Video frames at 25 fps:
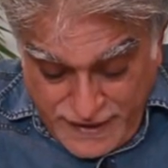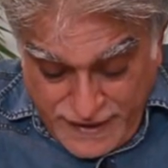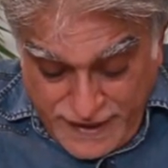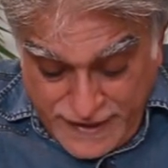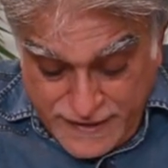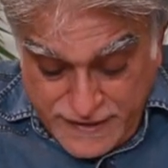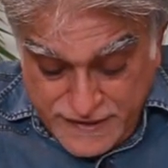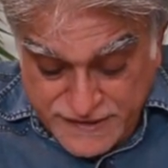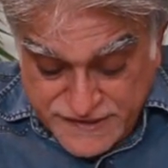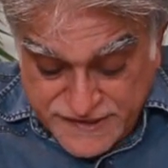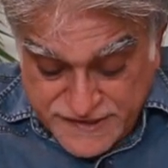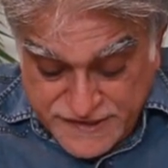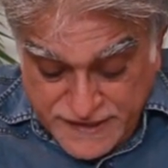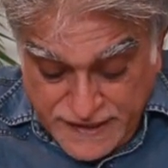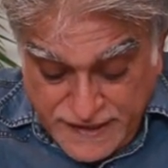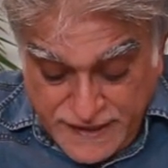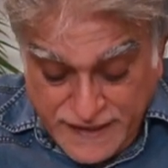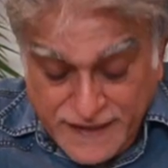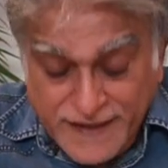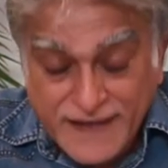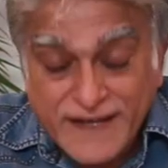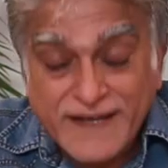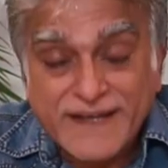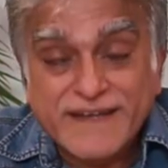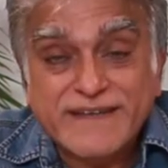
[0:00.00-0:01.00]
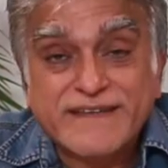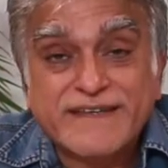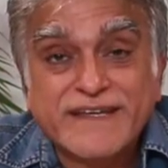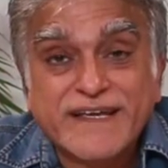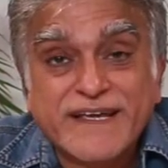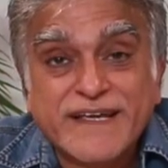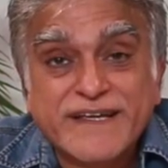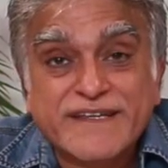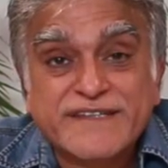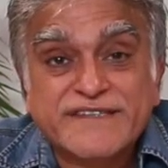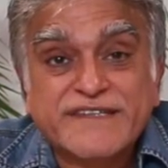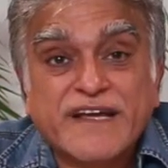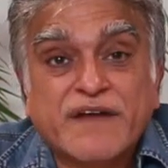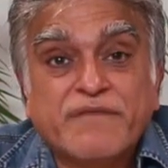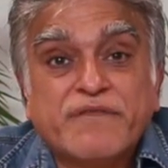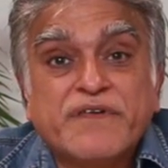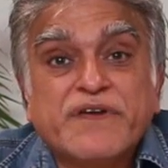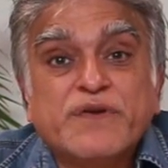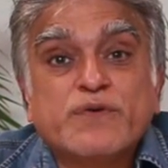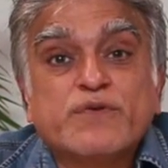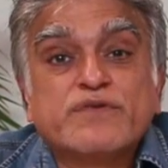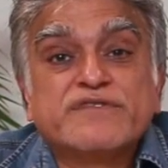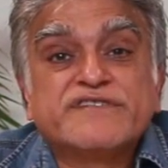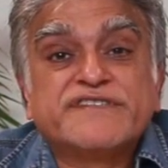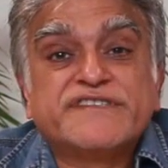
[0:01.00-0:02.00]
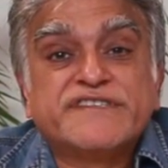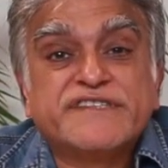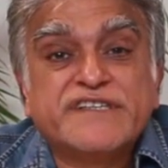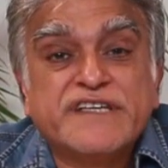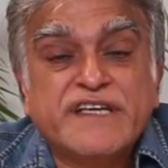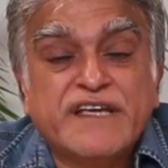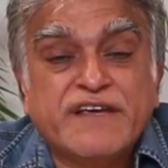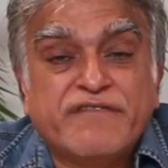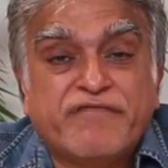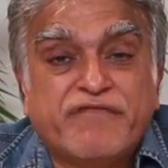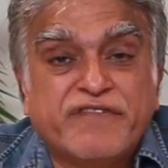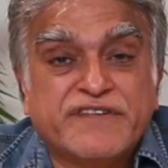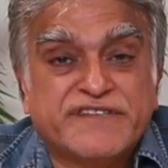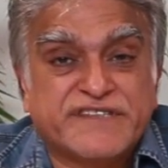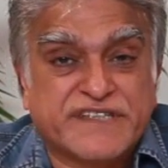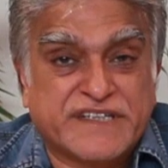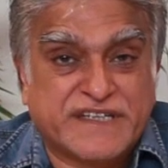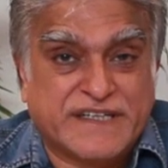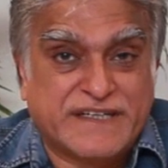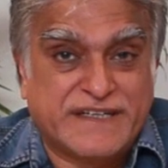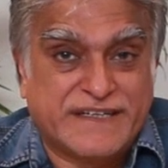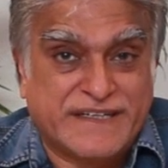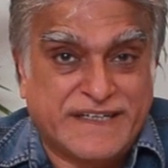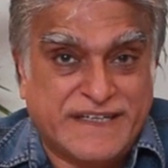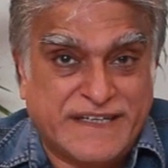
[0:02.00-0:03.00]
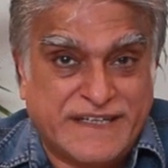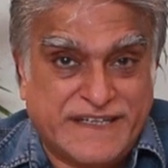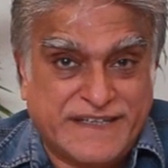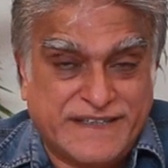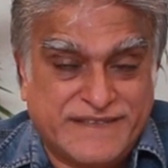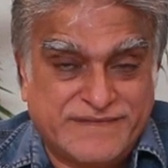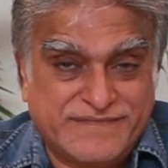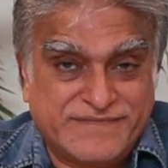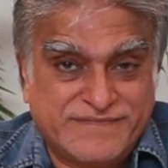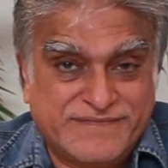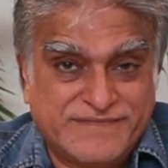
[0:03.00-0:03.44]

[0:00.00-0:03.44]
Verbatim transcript: It does say things that we don't see physically,